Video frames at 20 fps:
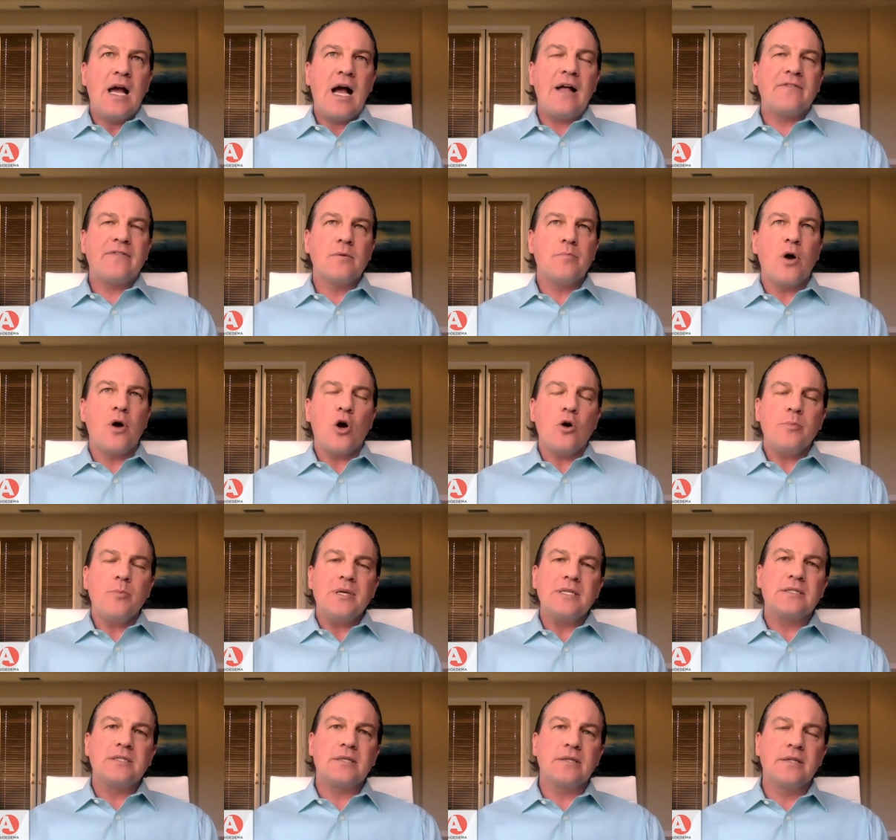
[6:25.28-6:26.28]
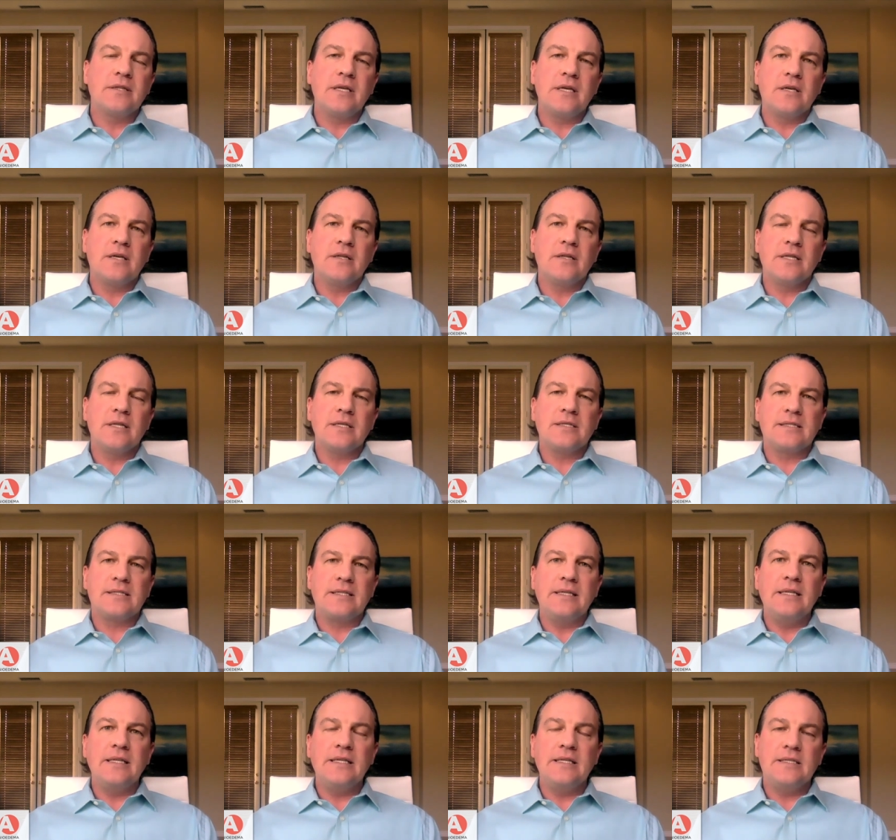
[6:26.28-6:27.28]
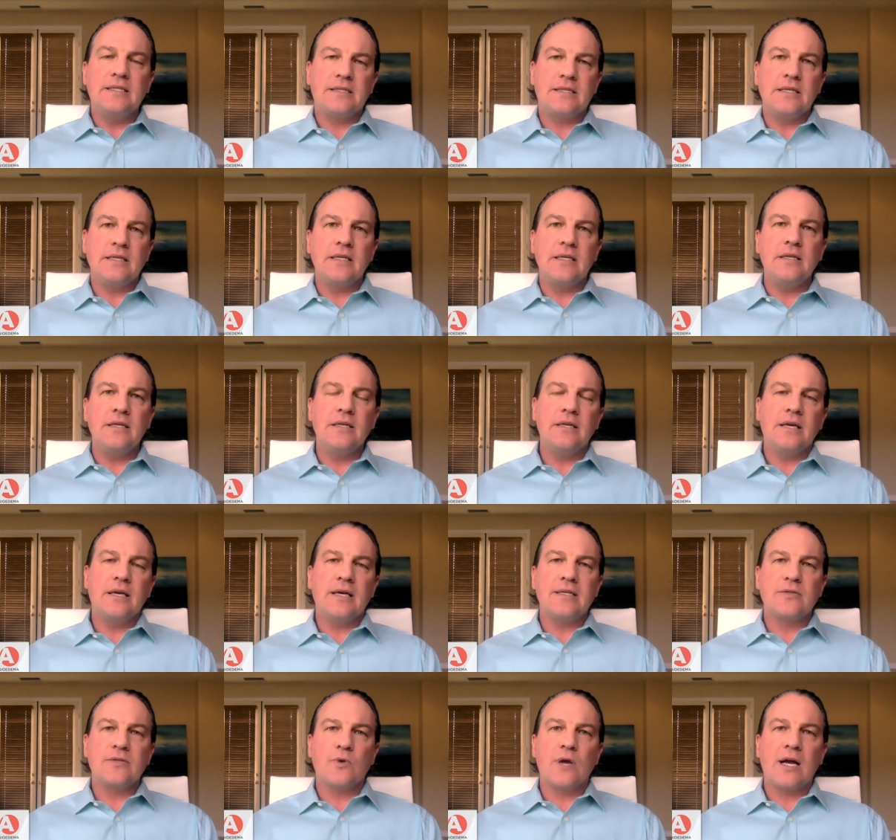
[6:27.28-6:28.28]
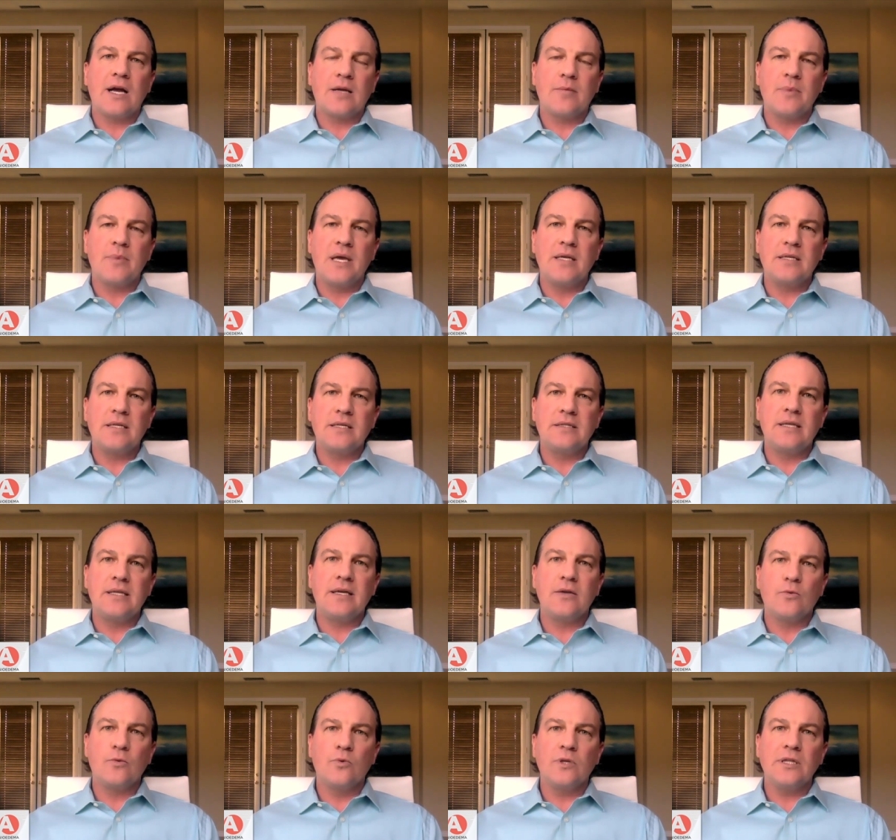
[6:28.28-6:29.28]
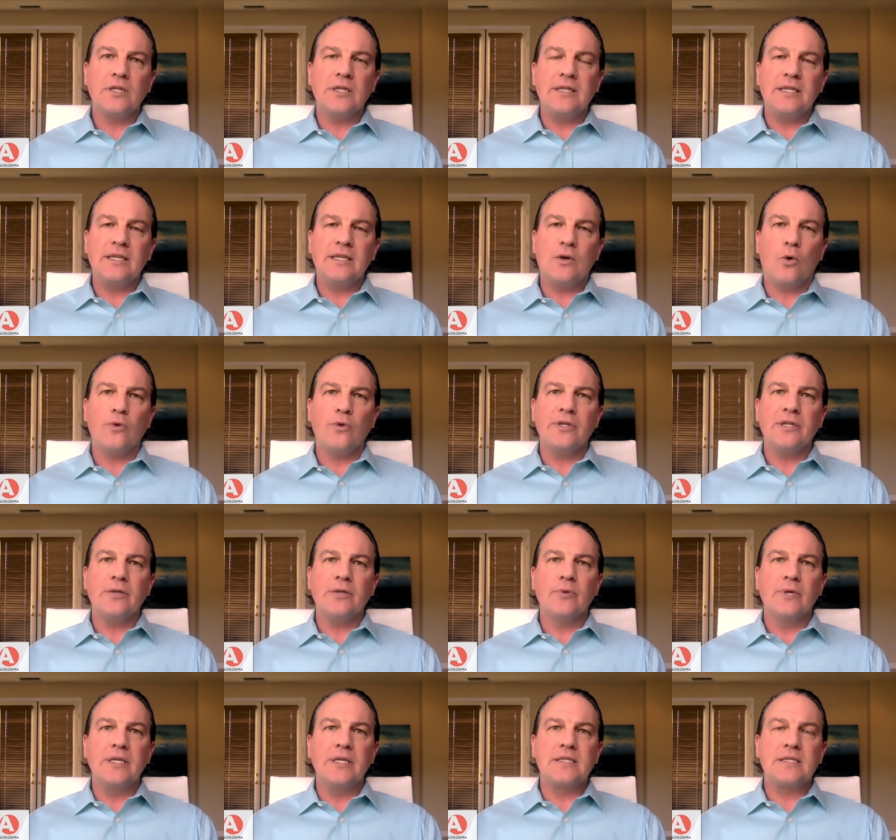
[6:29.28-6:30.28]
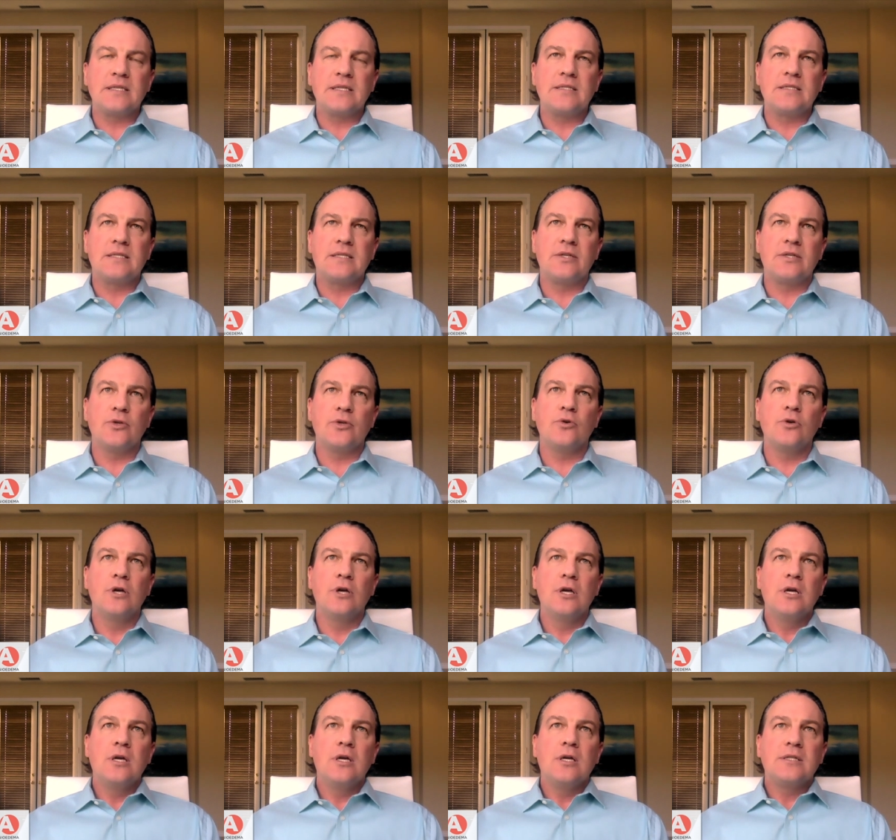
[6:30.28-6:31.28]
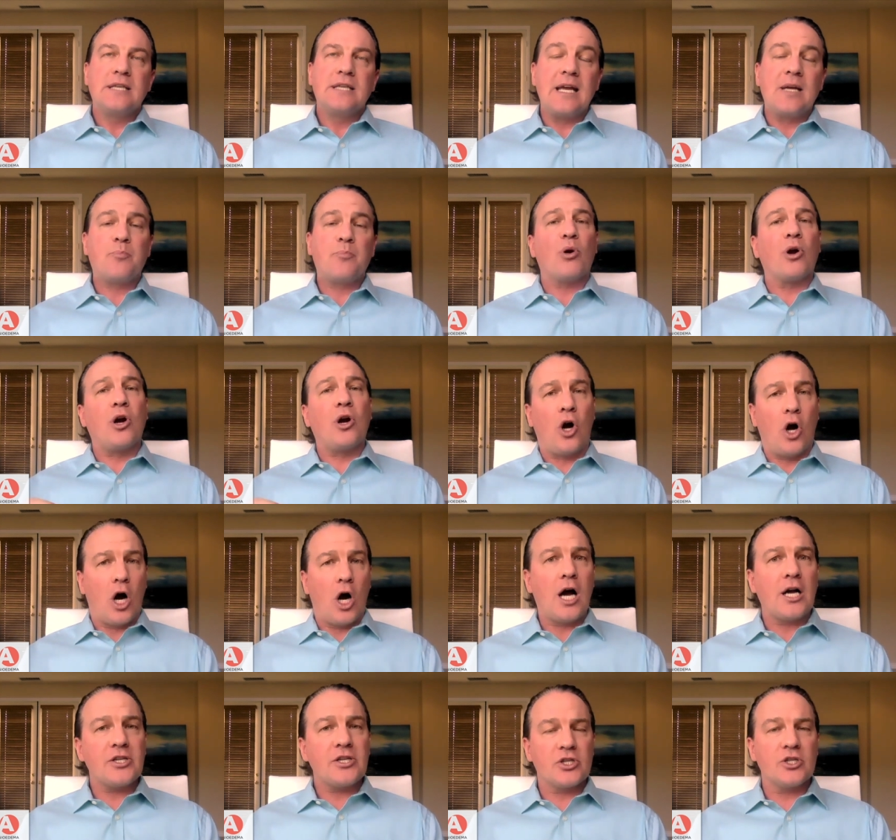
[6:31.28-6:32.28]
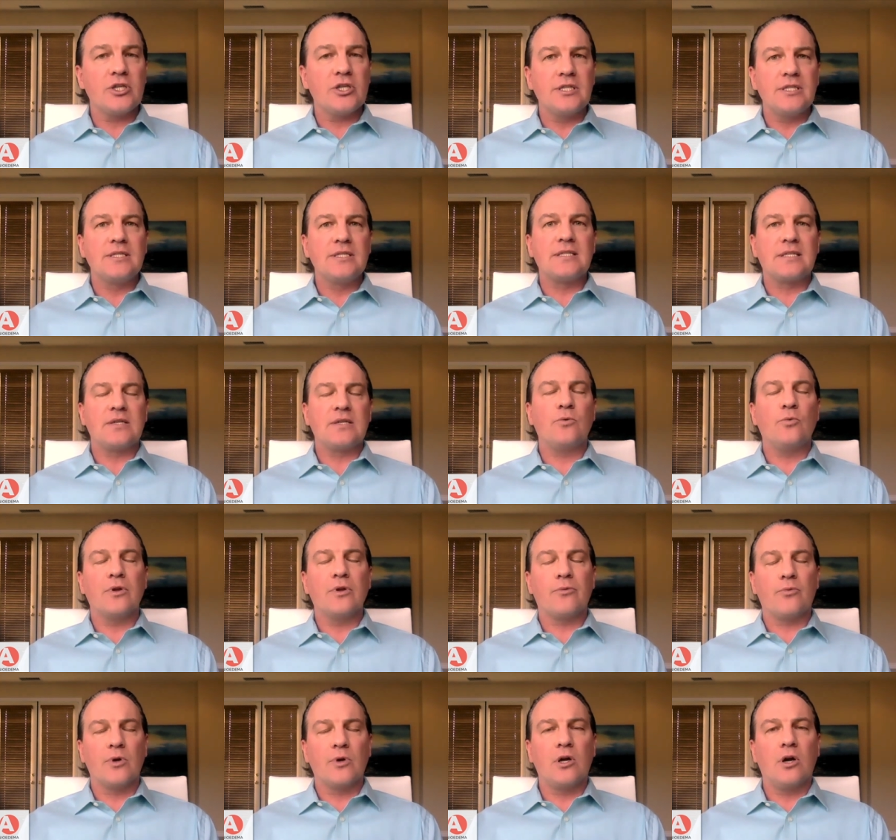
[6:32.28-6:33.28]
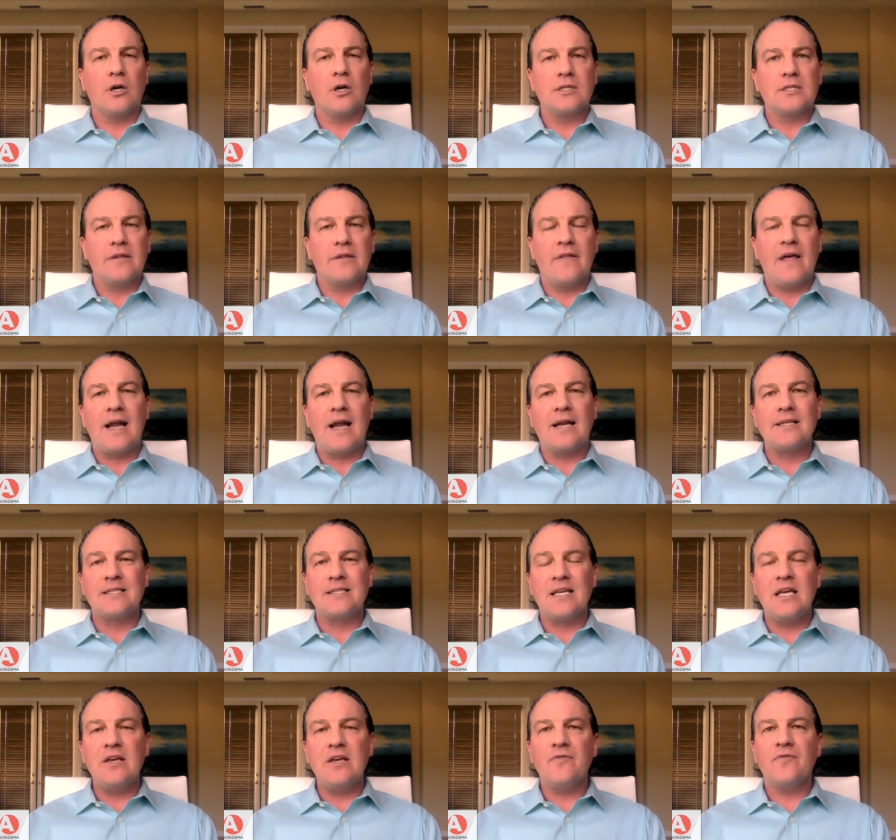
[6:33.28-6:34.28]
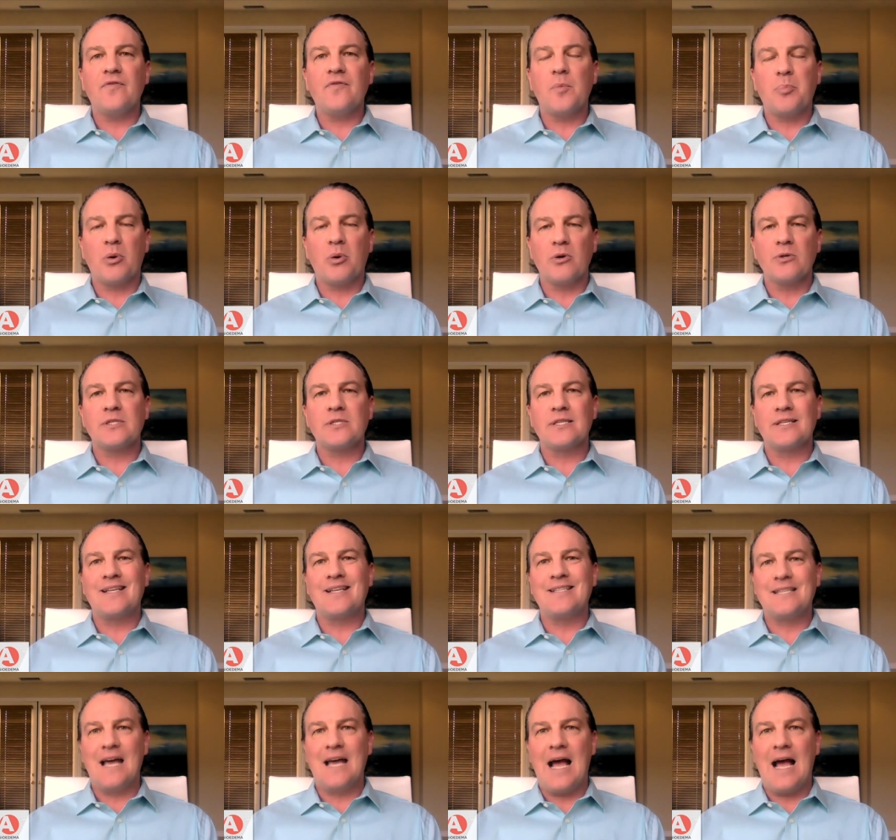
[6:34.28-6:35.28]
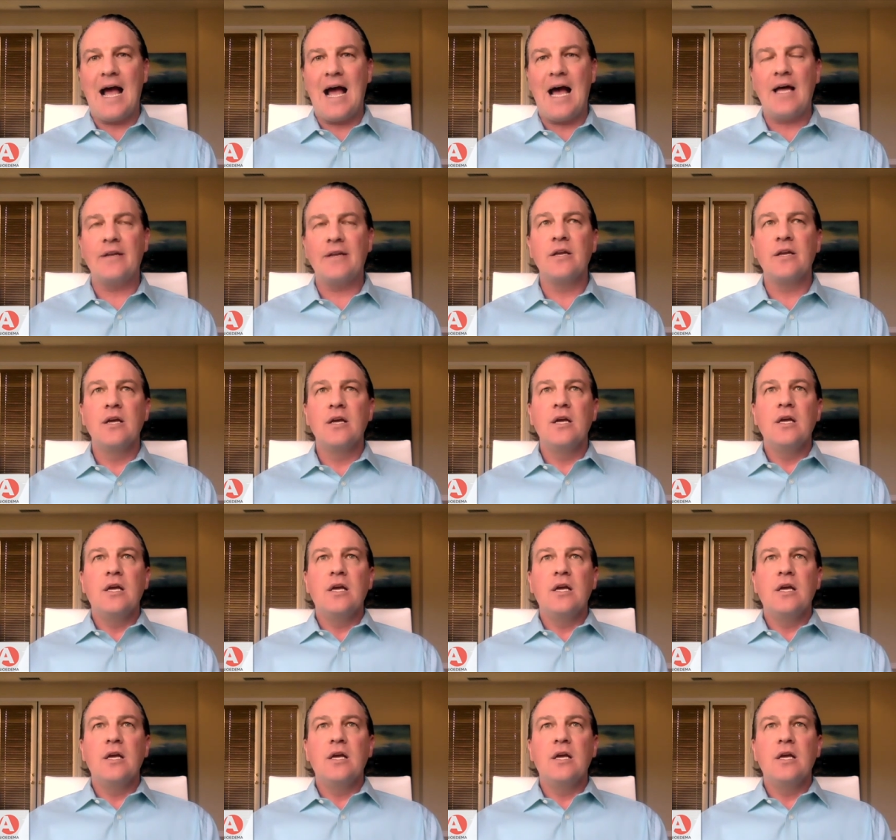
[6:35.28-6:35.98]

at the moment, the, the CDC has recommended that really the only reason to take precautions with regard to that is if a person has had